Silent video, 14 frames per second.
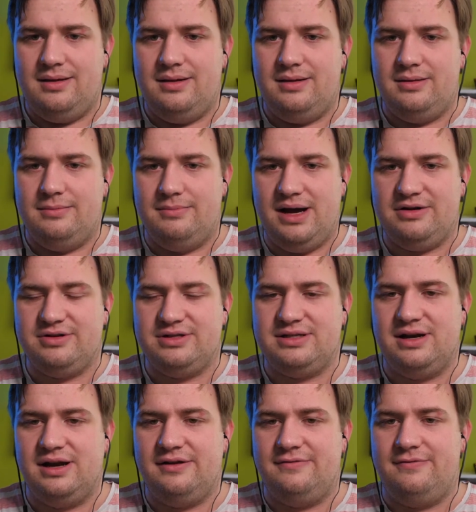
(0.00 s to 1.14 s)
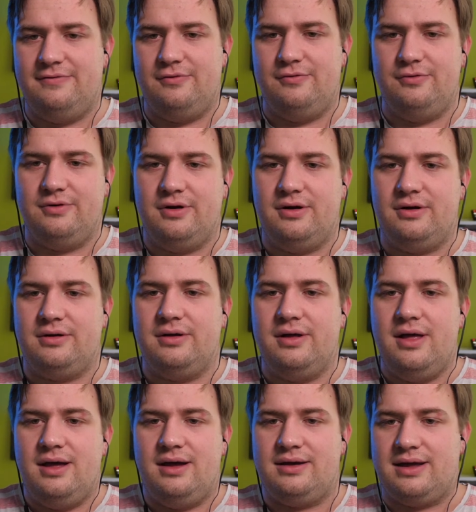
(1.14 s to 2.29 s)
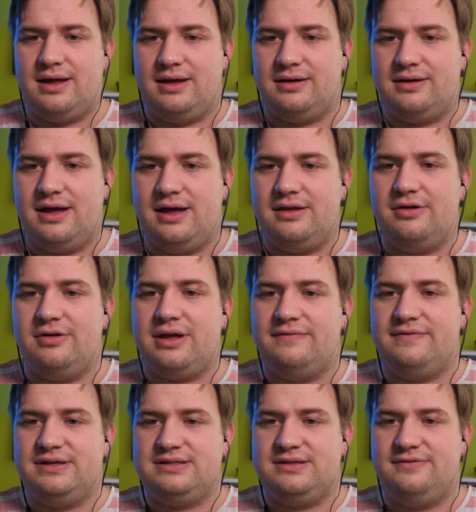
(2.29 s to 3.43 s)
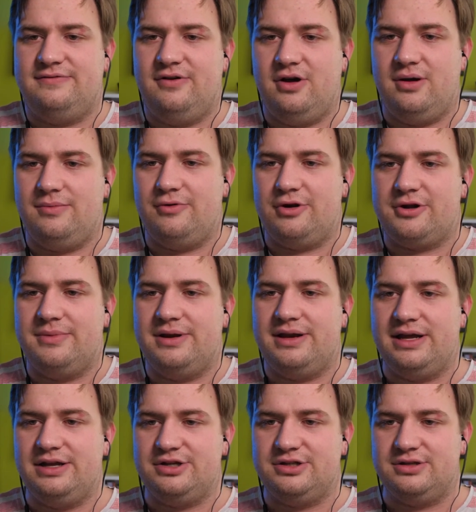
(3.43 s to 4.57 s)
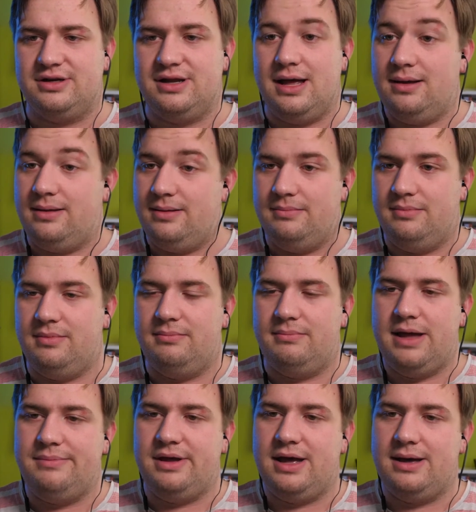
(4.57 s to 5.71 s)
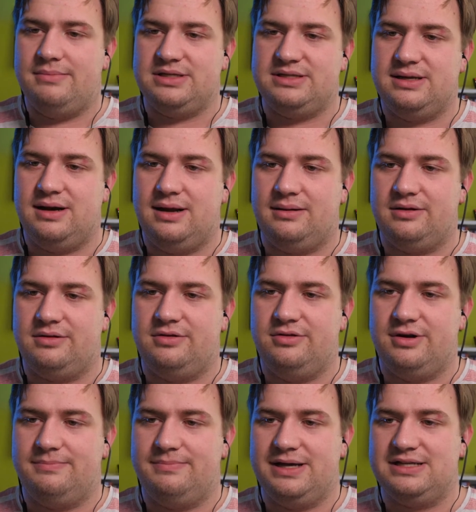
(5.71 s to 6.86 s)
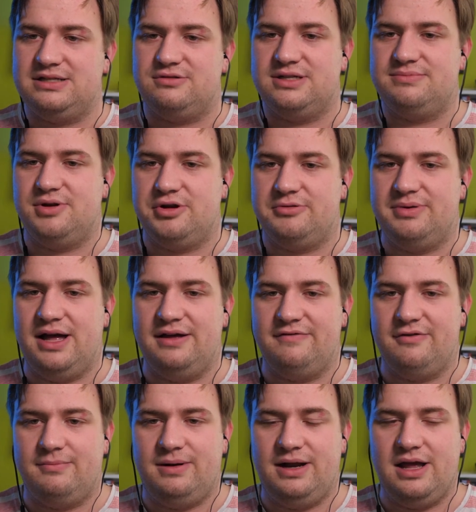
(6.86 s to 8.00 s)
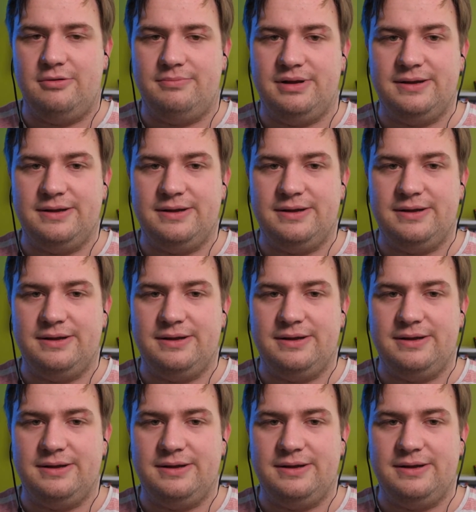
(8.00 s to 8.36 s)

Marcus Leifurg again: can you give us a firm recommendation, maybe an Amazon link, to the best Raspberry Pi for Playout B?